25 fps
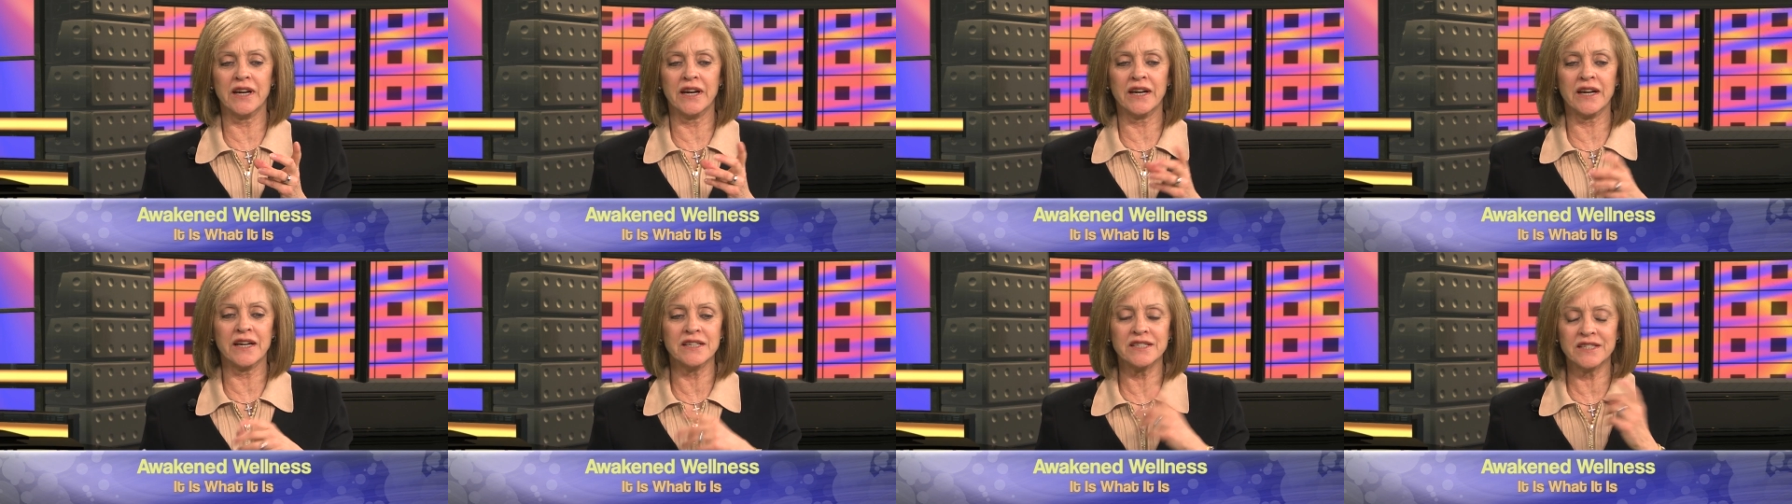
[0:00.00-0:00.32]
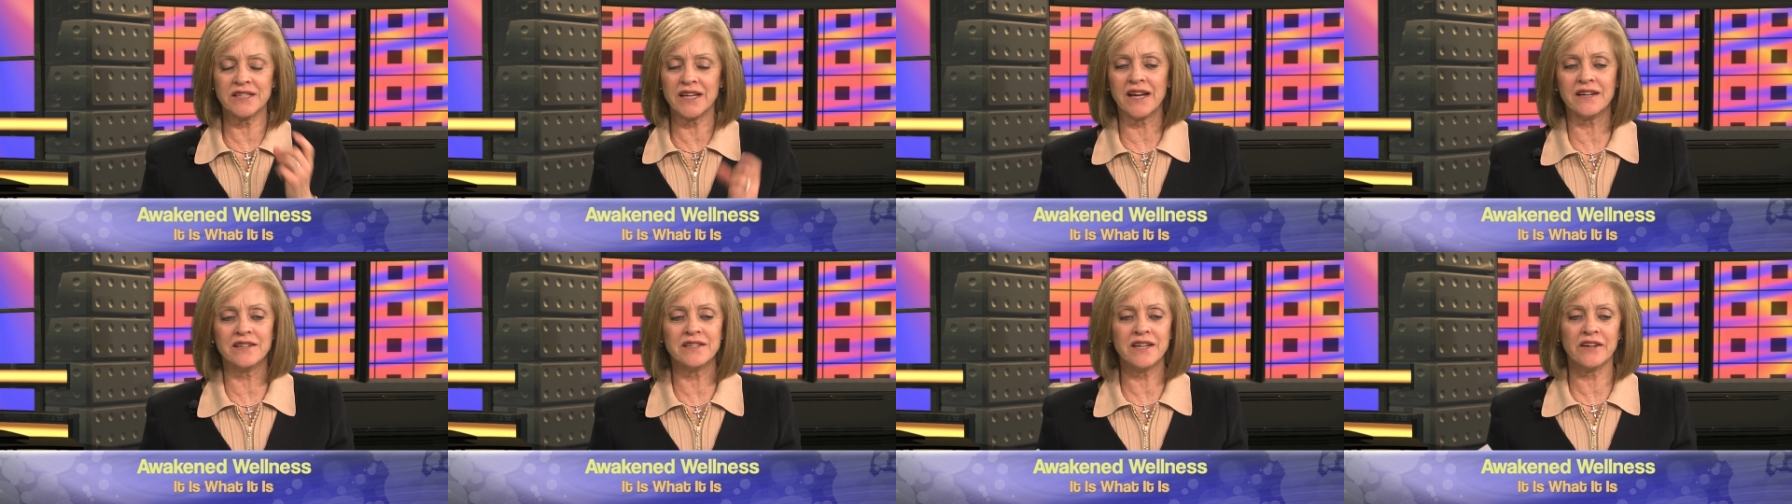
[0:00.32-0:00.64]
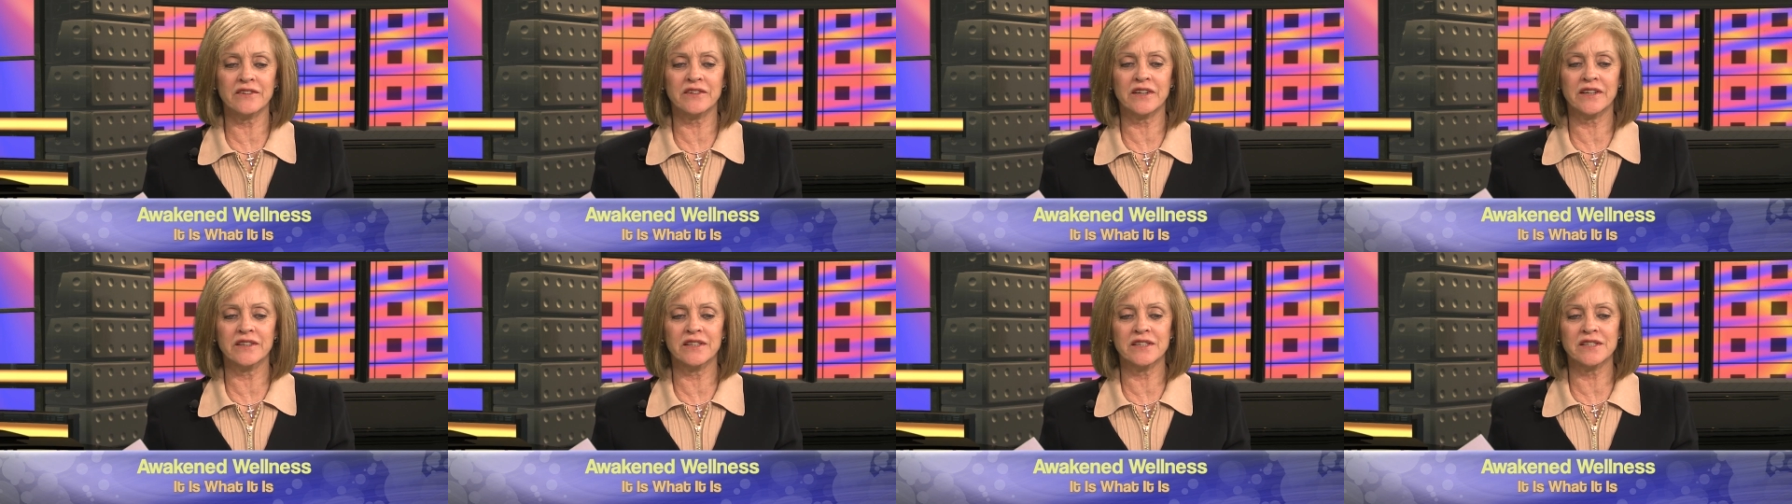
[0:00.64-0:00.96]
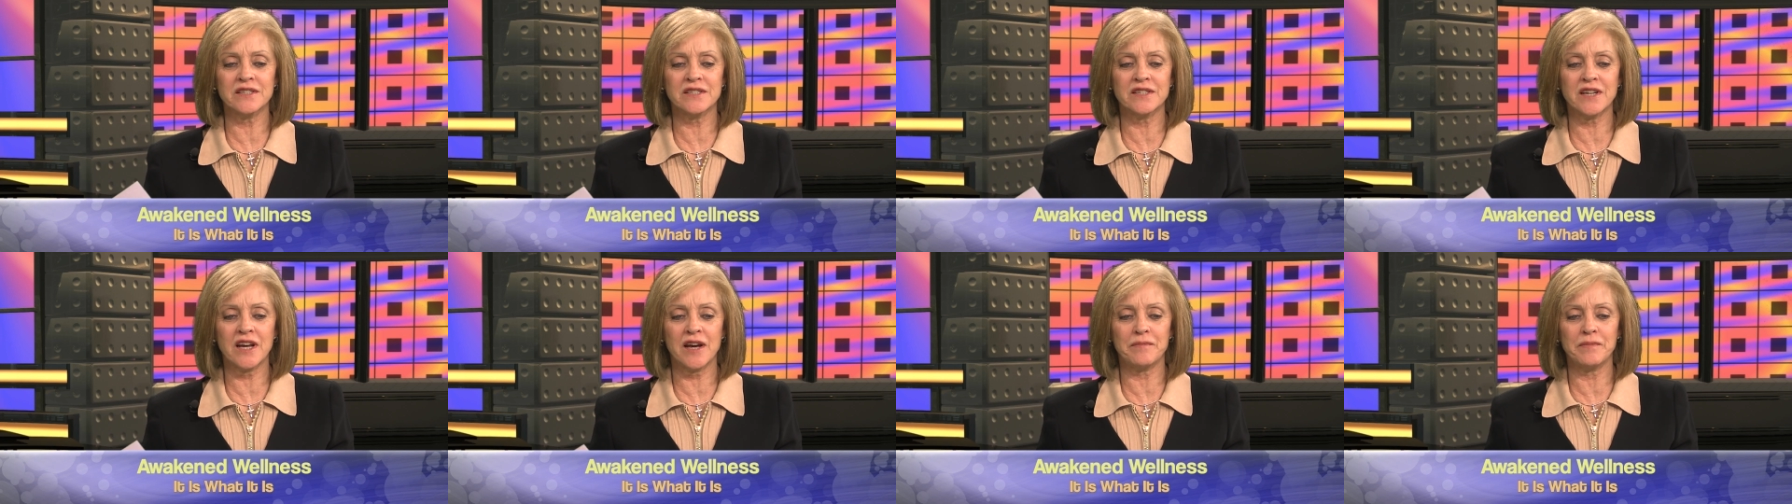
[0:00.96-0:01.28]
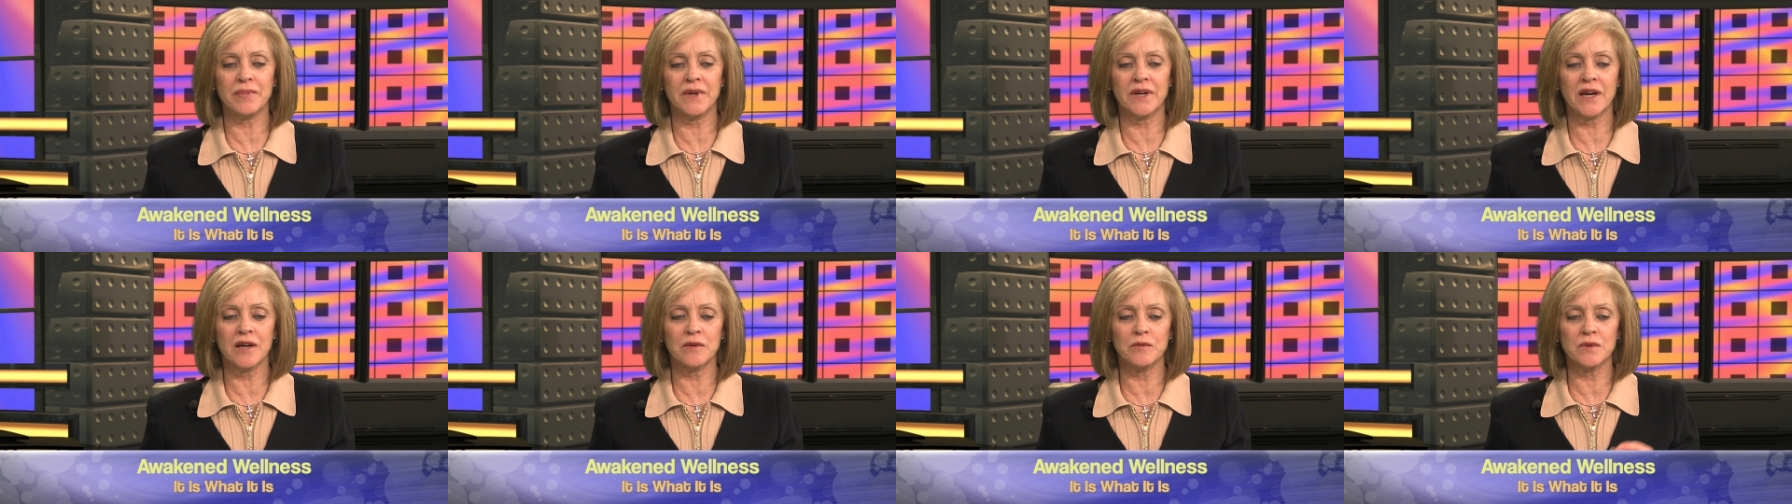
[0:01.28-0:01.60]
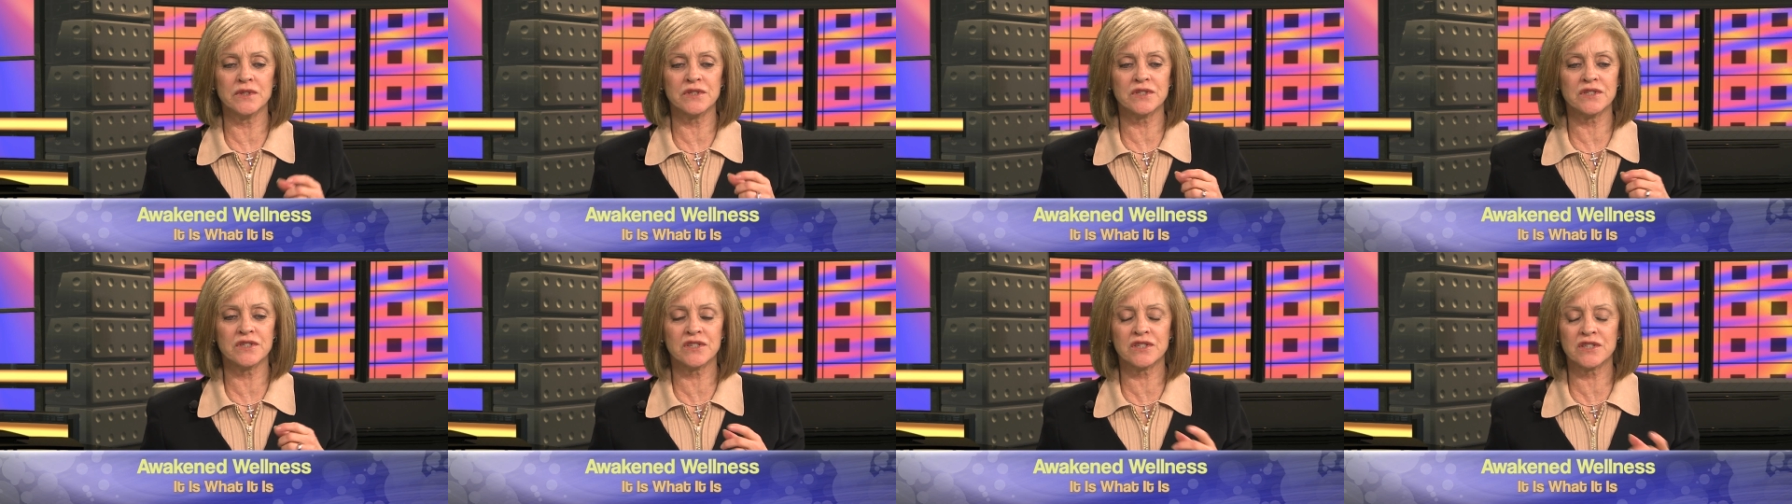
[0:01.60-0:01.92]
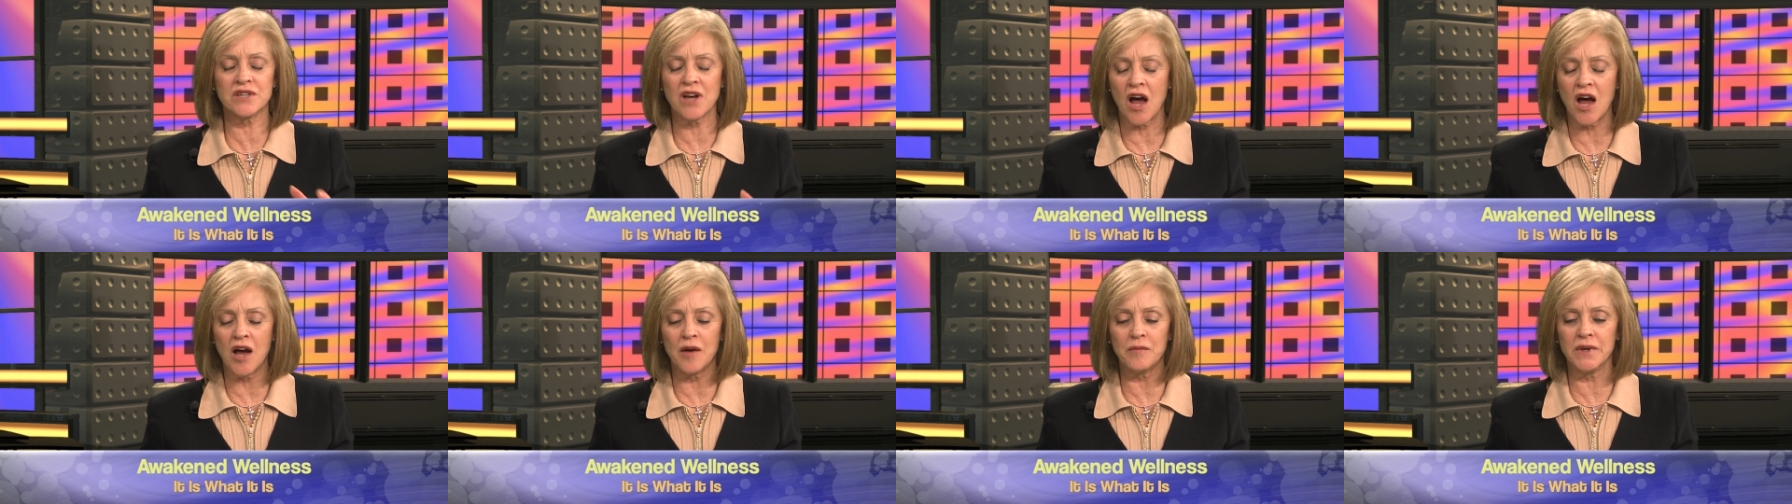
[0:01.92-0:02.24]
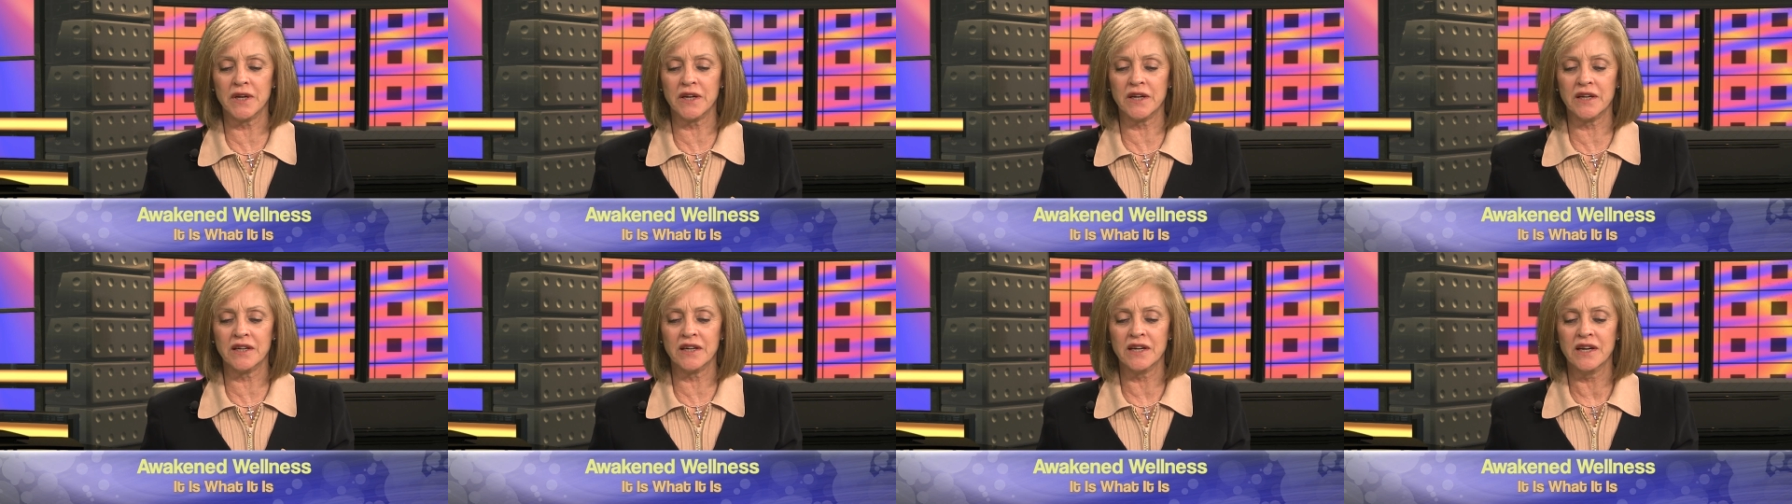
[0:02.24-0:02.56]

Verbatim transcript: and I sat down on the step, and I was sobbing.